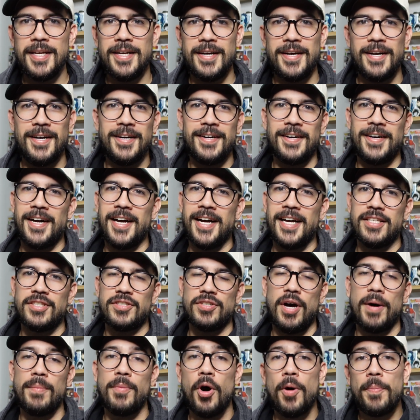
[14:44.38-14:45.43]
All right, so
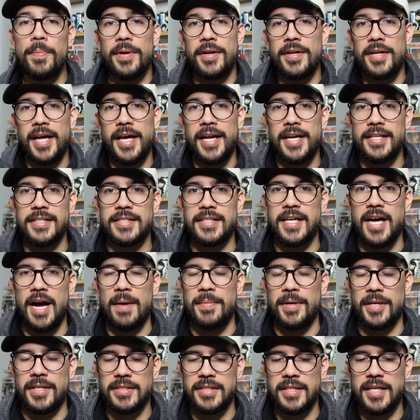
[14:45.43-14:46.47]
I'm hoping that it is the
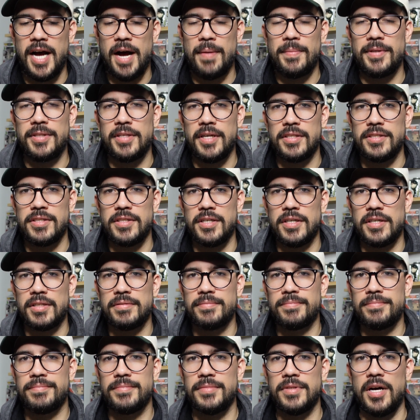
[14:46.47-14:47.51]
common, because the common does look
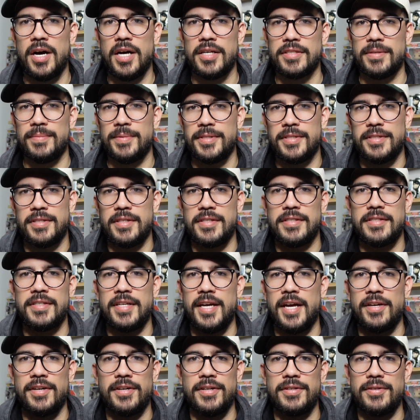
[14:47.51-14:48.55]
awesome. It's the
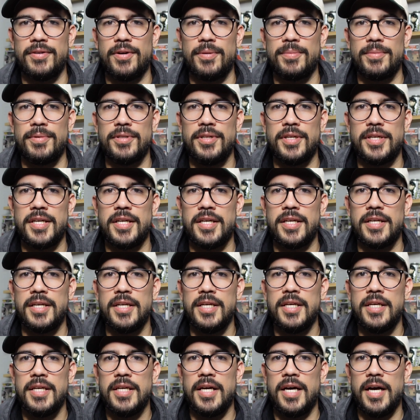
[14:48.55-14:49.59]
standard, normal looking
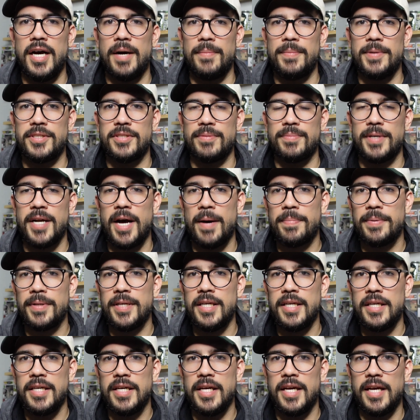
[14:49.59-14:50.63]
Mr.
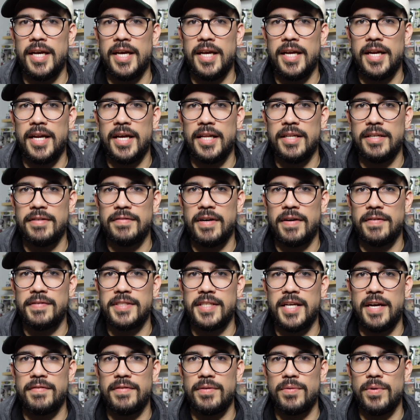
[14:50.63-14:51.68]
Monopoly, and I love
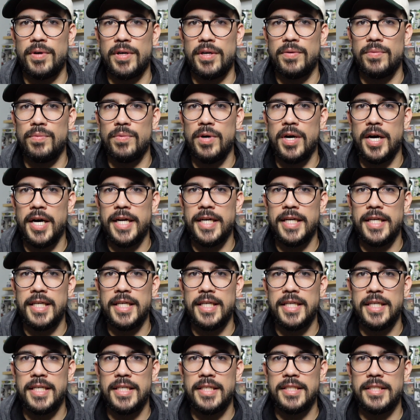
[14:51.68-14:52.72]
obviously having 1 in 1
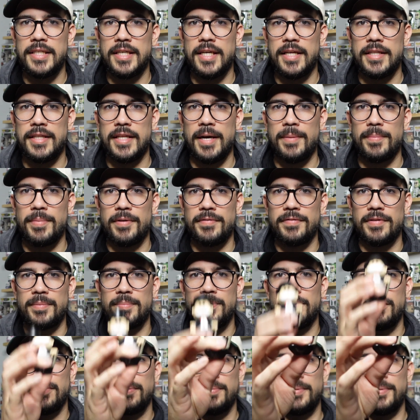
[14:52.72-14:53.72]
to get that perfect pull.